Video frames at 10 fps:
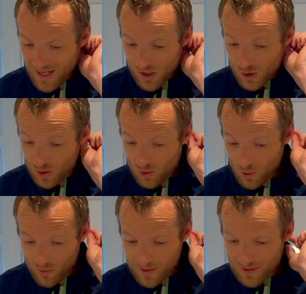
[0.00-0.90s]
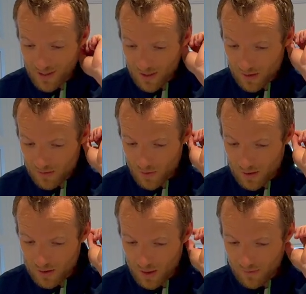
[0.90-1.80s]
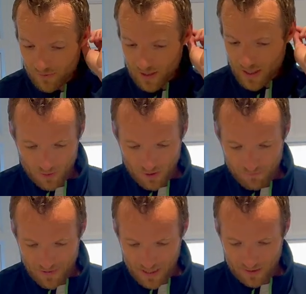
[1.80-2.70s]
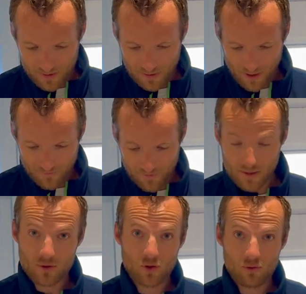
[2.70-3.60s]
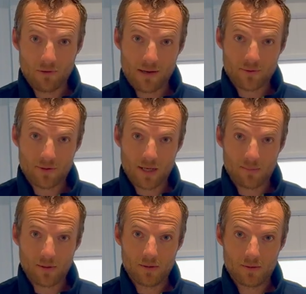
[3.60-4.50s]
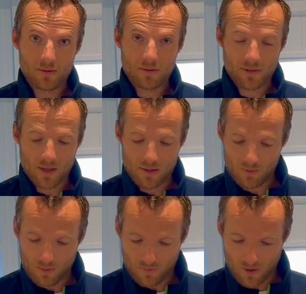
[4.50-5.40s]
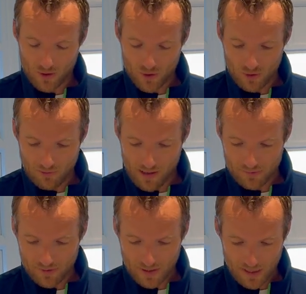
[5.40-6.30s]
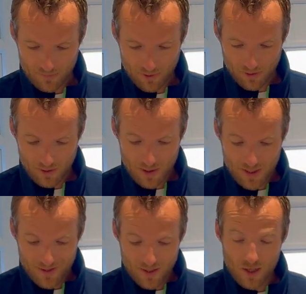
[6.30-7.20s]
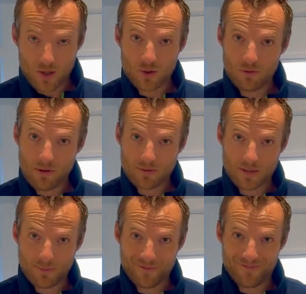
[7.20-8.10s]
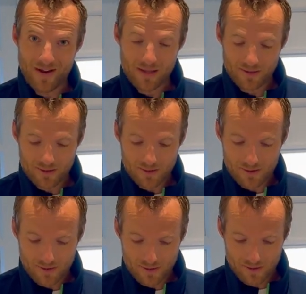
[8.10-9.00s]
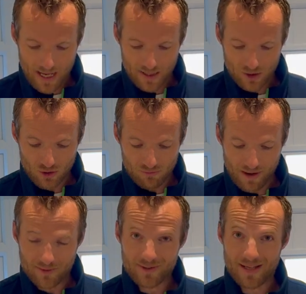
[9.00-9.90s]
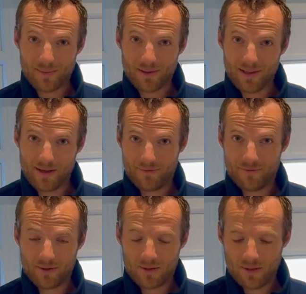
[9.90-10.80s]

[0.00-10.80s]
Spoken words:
The story stick, quite excited for that. But the main stuff is a new router table. So we've got a new router table, a new router table fence, and a new router table lift.